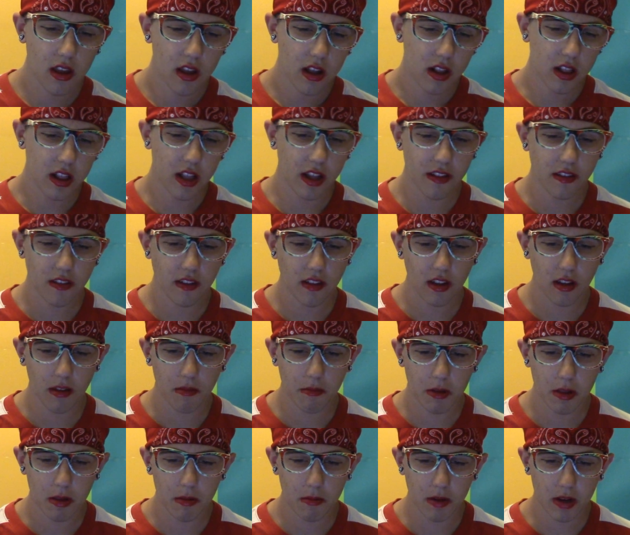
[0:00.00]
glancing at
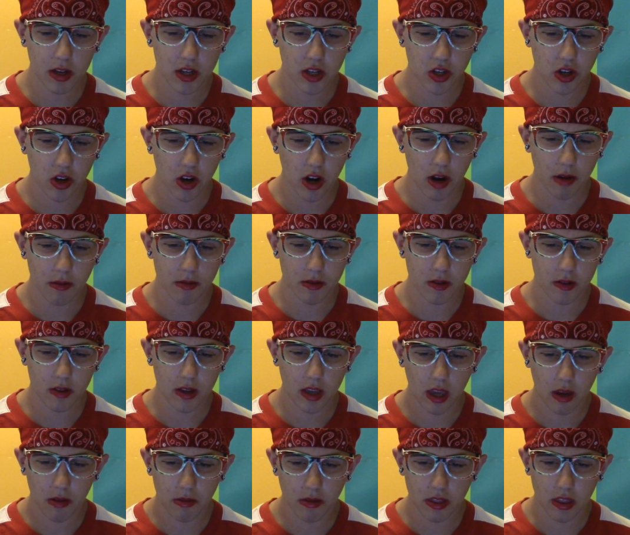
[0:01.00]
me to make sure I was
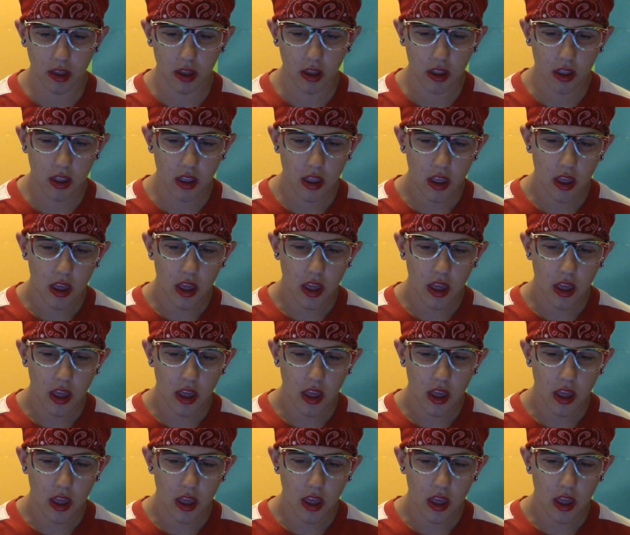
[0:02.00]
okay with it.